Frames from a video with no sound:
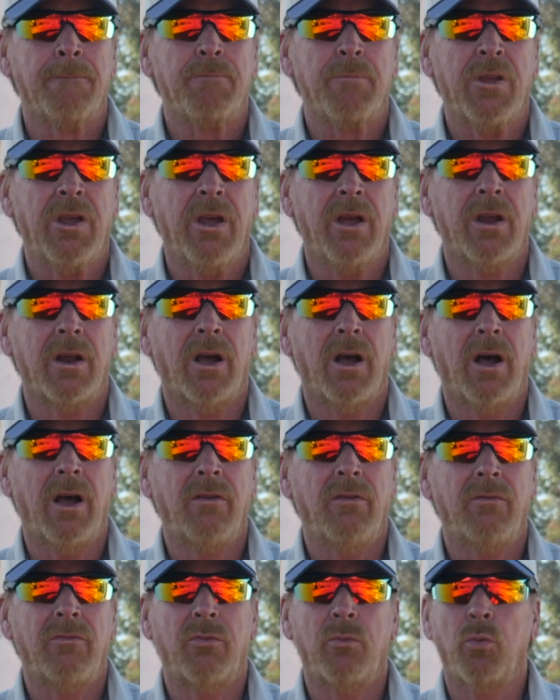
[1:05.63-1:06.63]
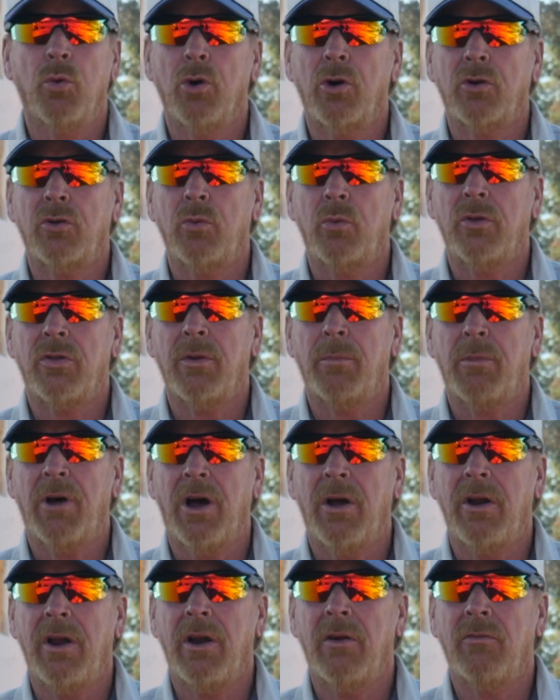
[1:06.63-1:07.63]
And I've worked with
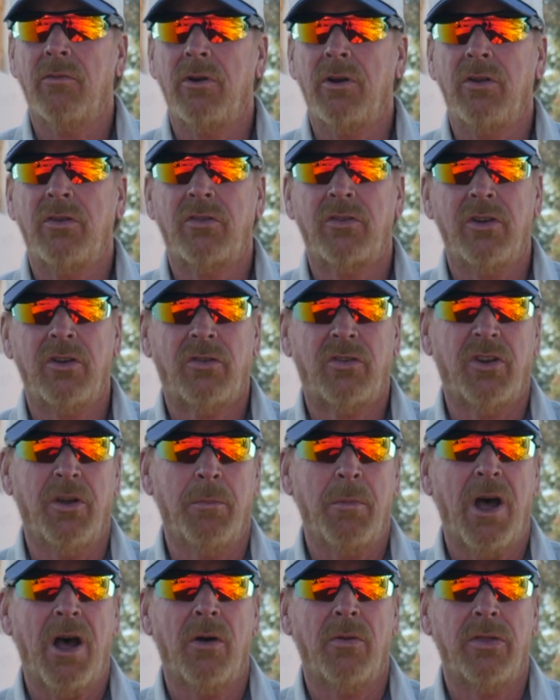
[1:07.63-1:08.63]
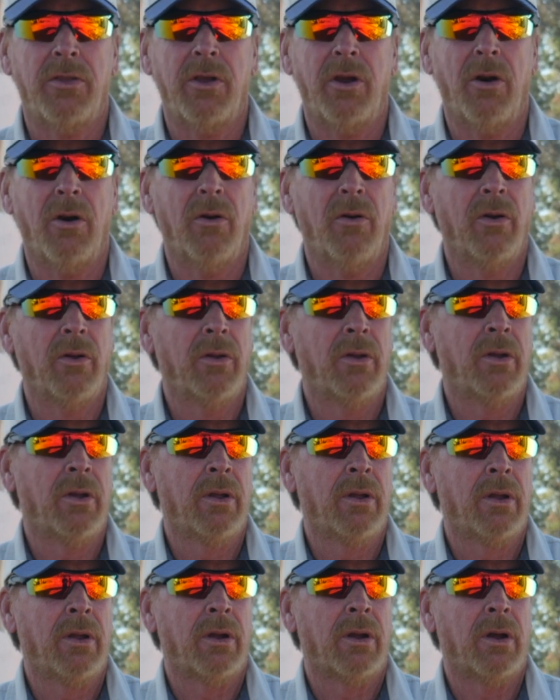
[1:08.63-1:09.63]
about every system out there.
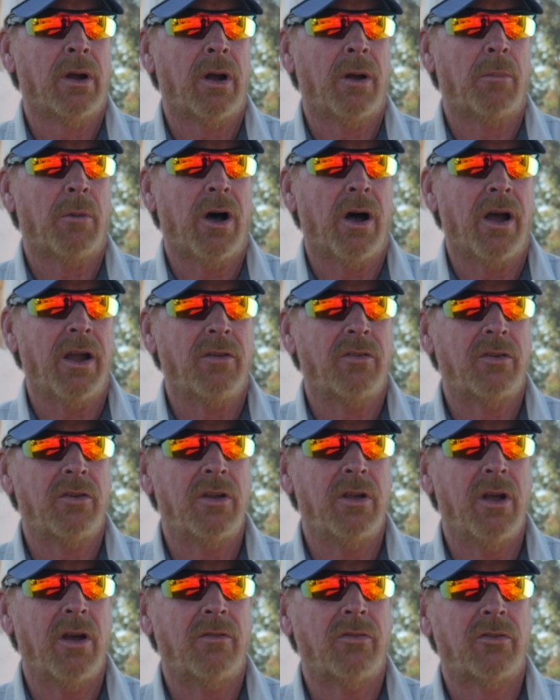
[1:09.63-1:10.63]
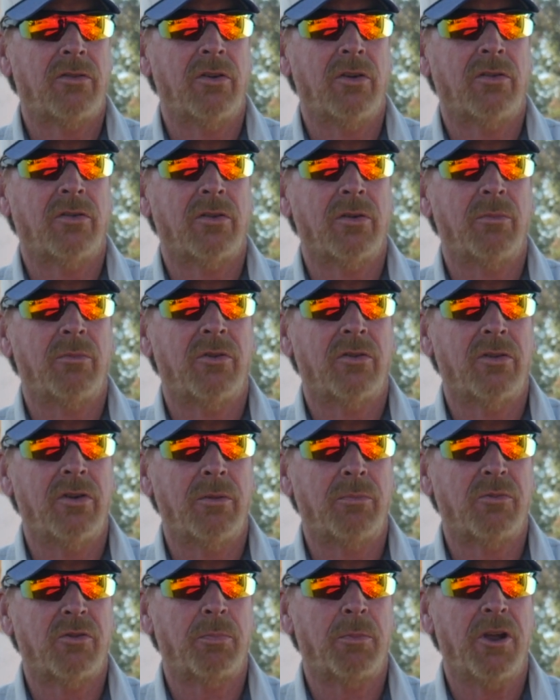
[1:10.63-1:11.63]
ICF systems,
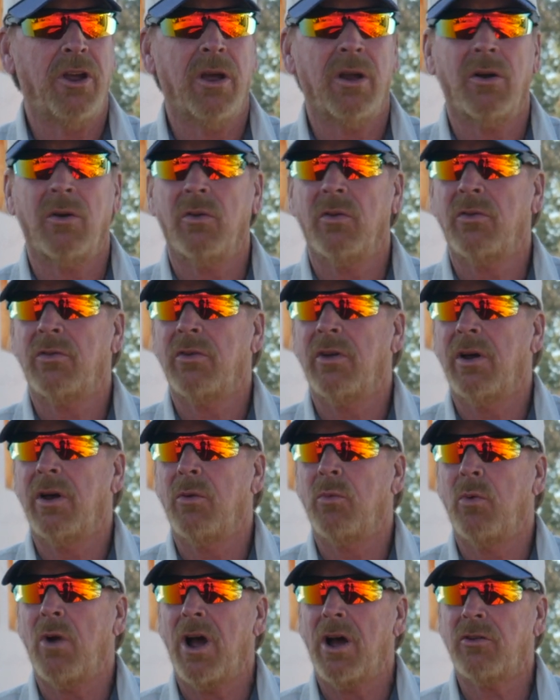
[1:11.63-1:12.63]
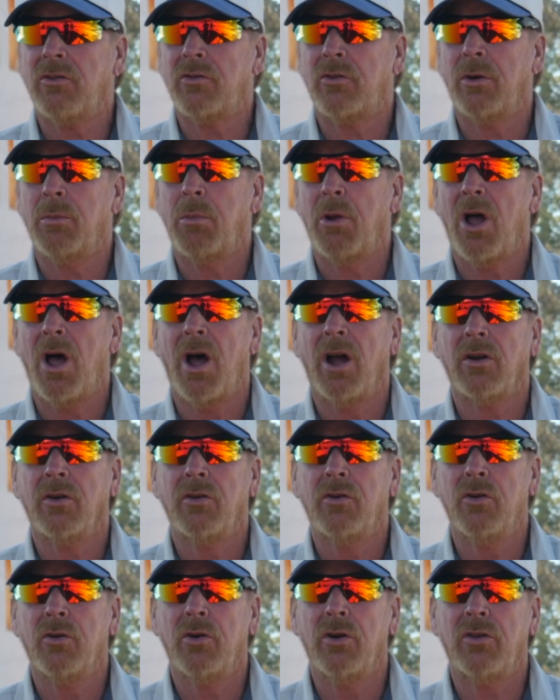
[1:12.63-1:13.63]
SIPS panels, Rostra Block,
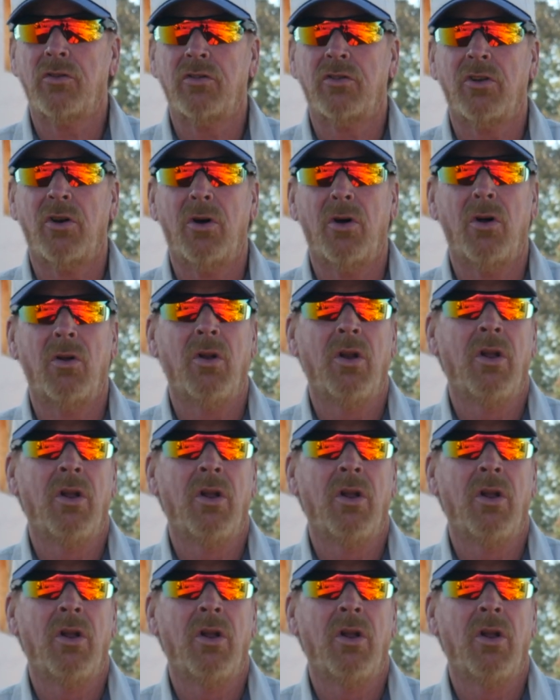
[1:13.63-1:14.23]
Durasol,